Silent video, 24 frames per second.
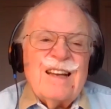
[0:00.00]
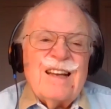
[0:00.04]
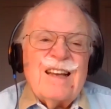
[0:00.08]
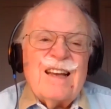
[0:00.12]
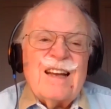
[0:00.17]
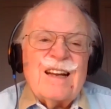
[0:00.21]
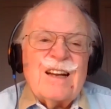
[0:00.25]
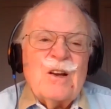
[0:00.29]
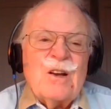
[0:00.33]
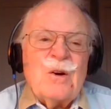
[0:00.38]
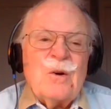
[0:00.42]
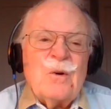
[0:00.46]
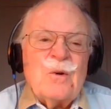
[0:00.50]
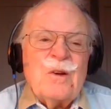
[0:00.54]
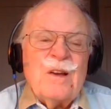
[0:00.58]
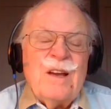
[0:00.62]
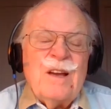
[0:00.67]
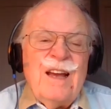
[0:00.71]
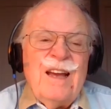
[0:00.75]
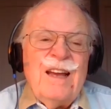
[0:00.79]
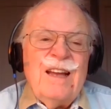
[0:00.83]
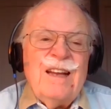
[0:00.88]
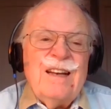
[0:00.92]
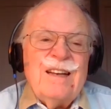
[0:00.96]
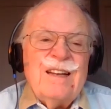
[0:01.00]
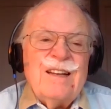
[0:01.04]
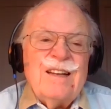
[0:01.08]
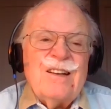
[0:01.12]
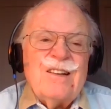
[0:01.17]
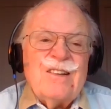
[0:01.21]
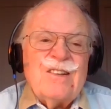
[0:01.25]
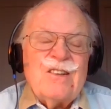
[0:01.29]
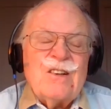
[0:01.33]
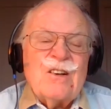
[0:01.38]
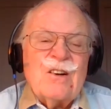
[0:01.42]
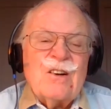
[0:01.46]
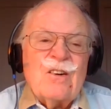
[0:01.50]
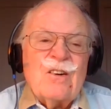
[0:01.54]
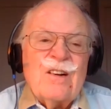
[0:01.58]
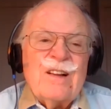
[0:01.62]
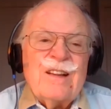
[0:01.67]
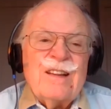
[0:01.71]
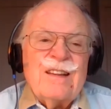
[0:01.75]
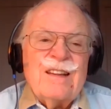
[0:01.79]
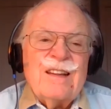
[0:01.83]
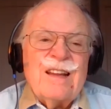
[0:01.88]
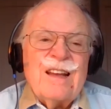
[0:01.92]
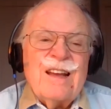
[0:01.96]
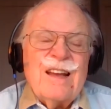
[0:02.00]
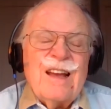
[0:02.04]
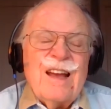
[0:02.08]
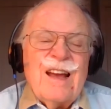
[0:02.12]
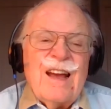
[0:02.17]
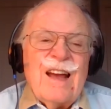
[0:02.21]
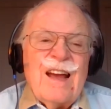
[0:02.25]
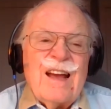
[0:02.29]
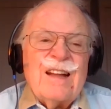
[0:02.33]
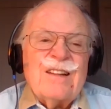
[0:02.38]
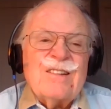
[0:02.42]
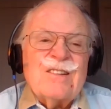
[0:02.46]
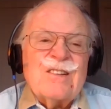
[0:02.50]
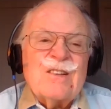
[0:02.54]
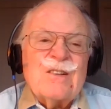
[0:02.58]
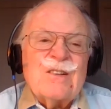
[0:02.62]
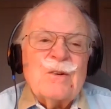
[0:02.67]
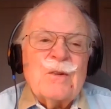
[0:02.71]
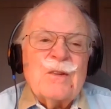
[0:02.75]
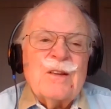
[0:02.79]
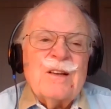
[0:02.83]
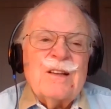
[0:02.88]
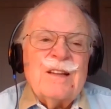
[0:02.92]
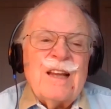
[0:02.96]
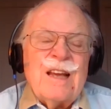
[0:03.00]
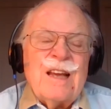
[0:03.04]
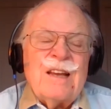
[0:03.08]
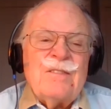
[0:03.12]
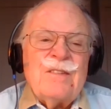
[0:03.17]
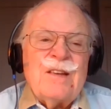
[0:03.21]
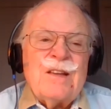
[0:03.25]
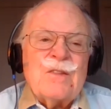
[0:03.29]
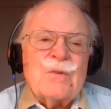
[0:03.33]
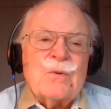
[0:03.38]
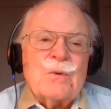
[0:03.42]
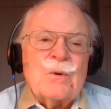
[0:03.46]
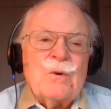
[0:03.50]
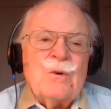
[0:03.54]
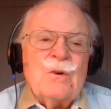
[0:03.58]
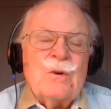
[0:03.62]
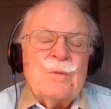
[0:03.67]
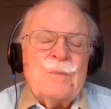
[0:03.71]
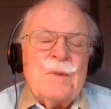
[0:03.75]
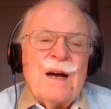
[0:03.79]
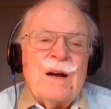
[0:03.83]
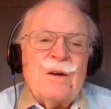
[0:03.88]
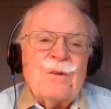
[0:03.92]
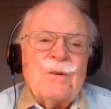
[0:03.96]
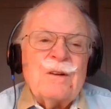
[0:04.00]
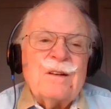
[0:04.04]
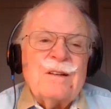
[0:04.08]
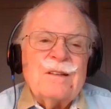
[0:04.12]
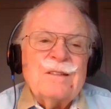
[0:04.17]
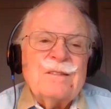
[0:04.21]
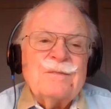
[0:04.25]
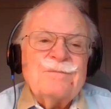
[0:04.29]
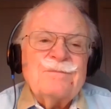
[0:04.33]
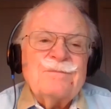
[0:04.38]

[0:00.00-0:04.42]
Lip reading: He had cocaine in his urine, and so the Navy threw him out.